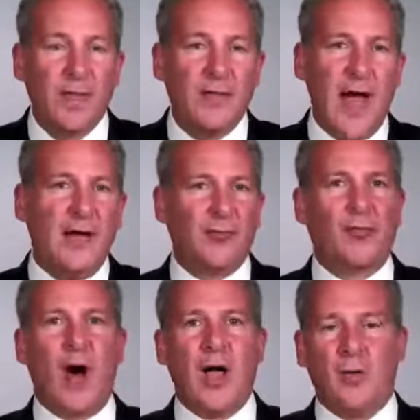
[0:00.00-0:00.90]
That is
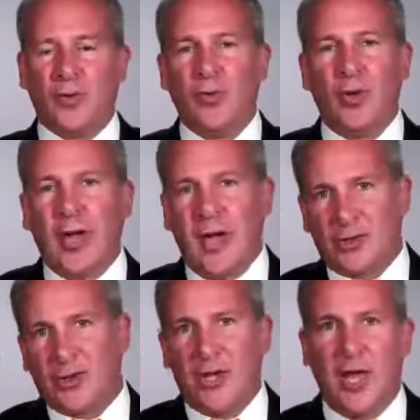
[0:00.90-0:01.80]
why we're doing
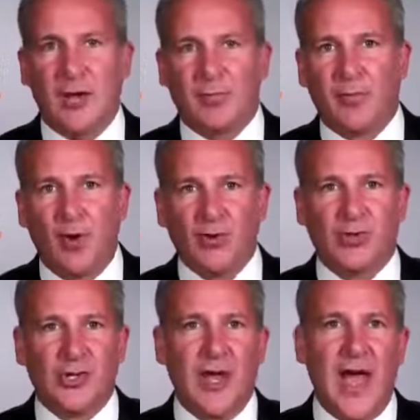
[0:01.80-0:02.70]
actually a
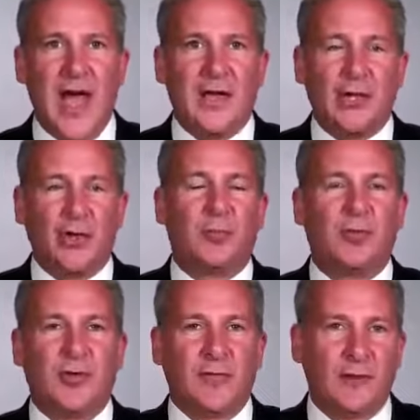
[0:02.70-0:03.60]
promotion at Euro
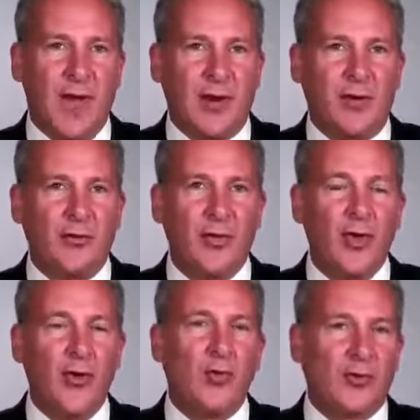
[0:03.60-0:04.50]
Pacific Metals.
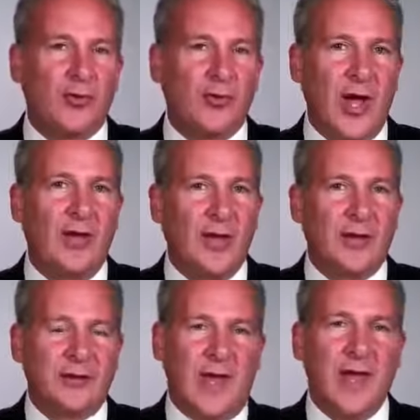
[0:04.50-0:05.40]
We're
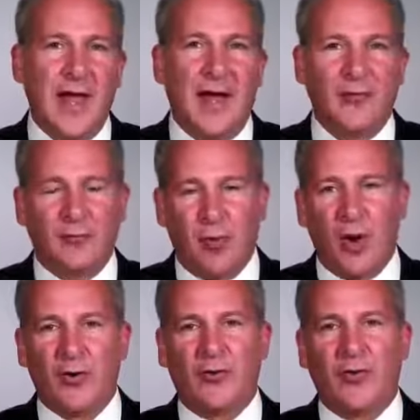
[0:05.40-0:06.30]
selling 10 ounce
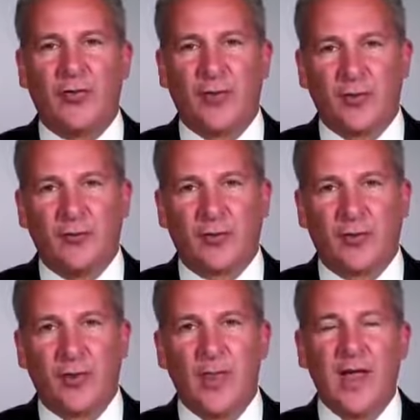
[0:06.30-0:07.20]
bars of
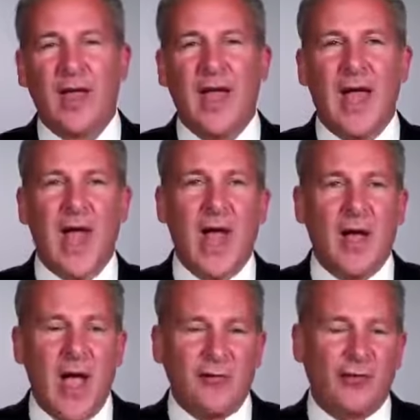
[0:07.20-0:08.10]
silver
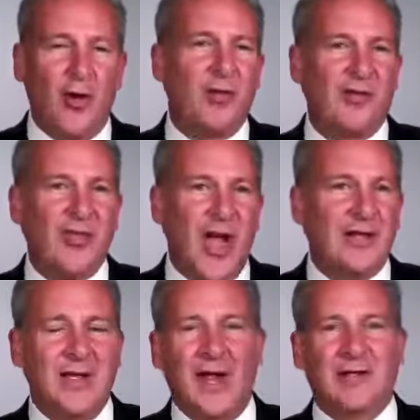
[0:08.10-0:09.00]
as low as
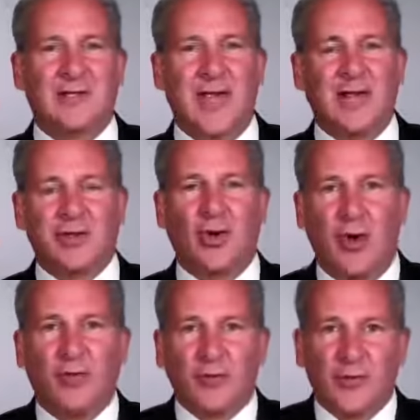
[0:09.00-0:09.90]
99 cents
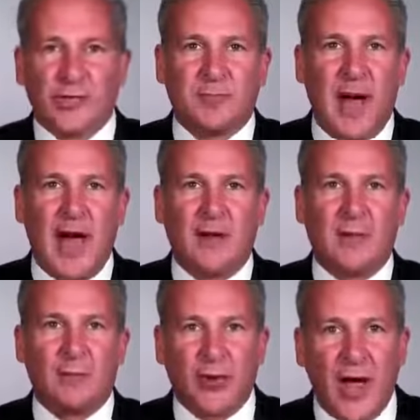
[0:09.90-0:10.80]
over the spot
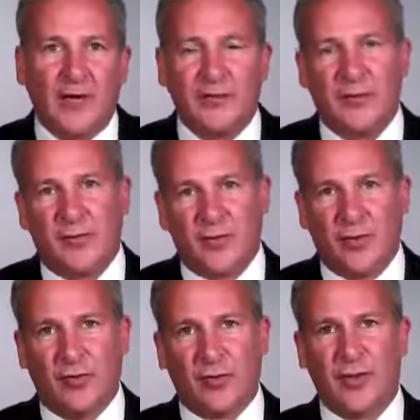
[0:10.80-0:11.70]
price of
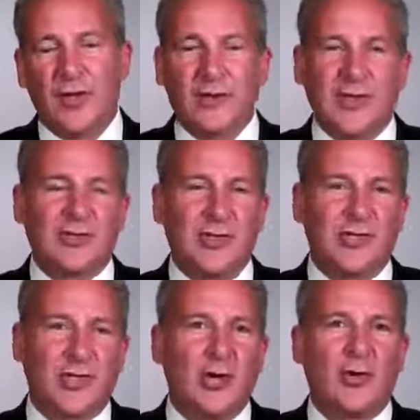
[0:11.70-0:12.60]
silver. That's
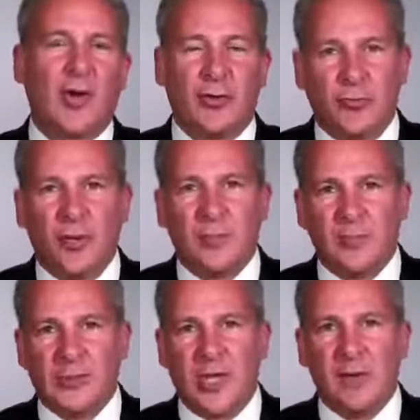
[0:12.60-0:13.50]
just under a
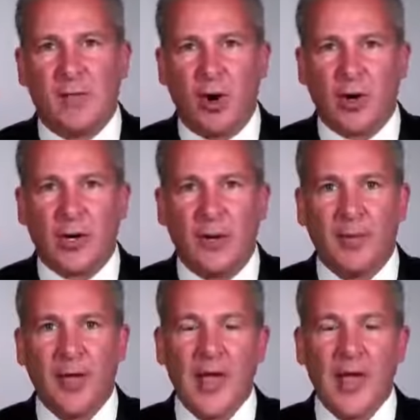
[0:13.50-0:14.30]
3% markup.